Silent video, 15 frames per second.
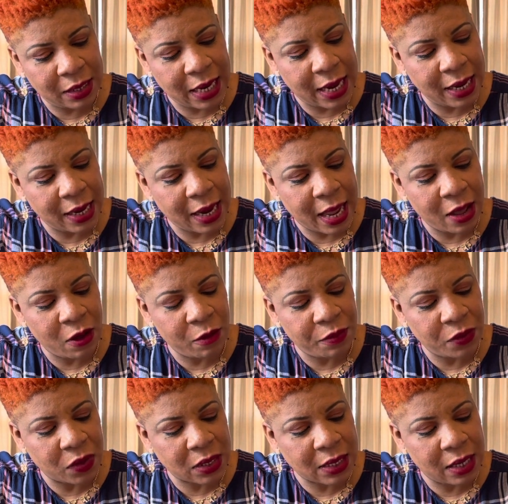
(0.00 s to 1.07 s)
Darling, I hope
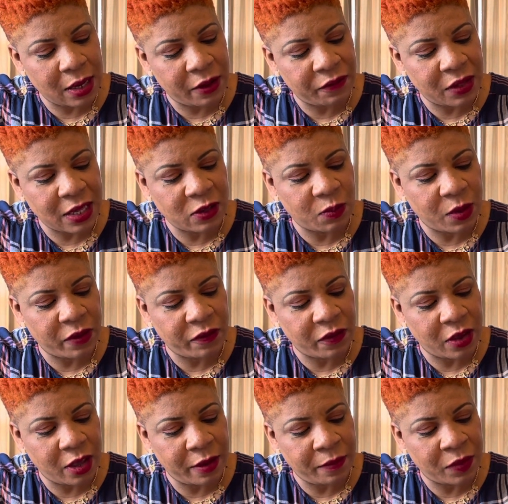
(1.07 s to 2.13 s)
you still love this
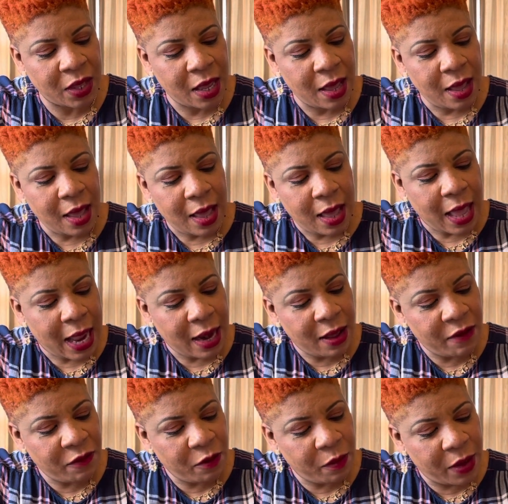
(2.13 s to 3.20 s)
perfume. I
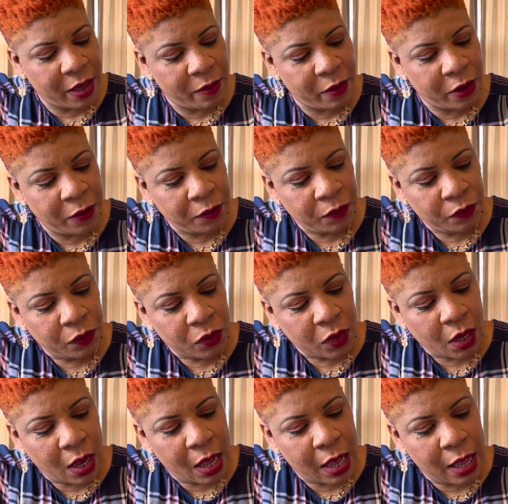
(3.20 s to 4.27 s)
love you, baby.
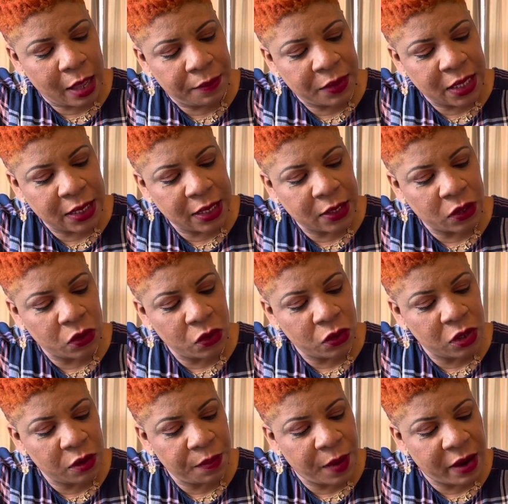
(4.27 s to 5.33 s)
This is
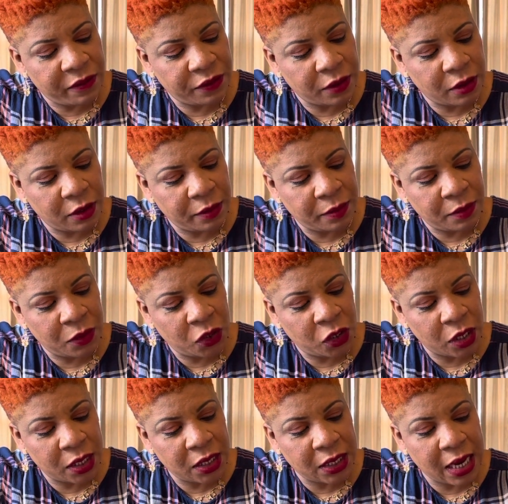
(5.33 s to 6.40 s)
Udu from
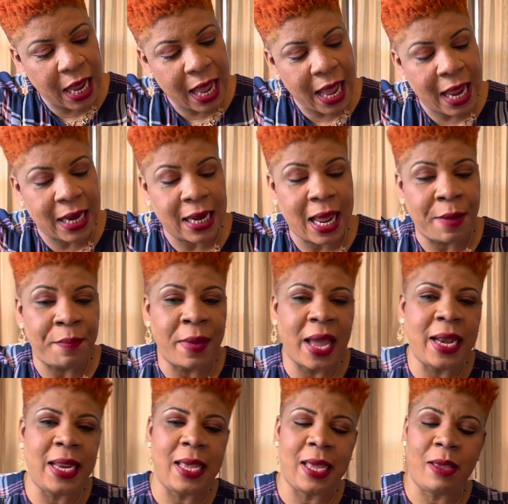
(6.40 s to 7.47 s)
Georgia and
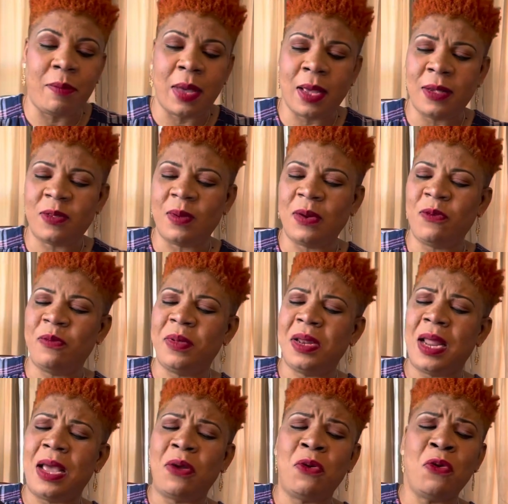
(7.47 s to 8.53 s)
Amani. My husband will be
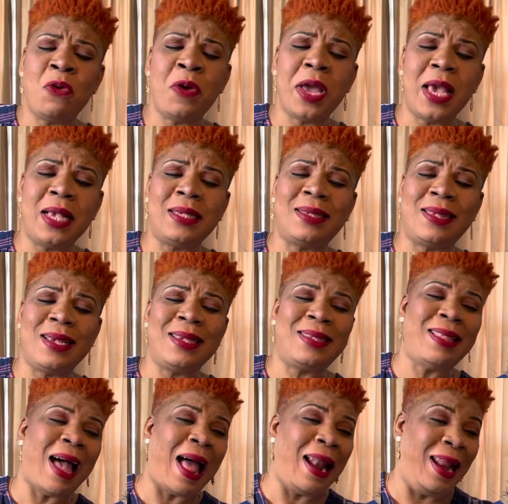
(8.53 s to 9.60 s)
like, who is this,
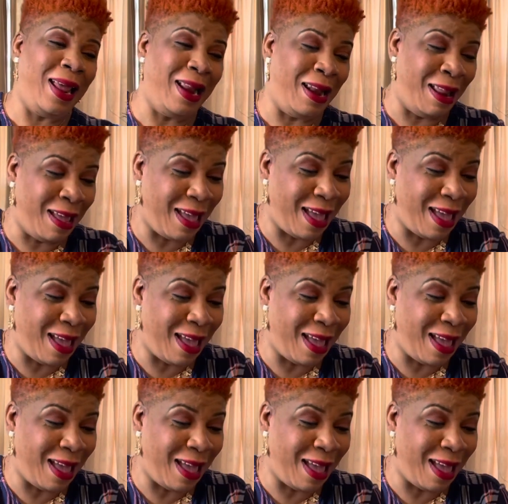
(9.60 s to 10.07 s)
darling?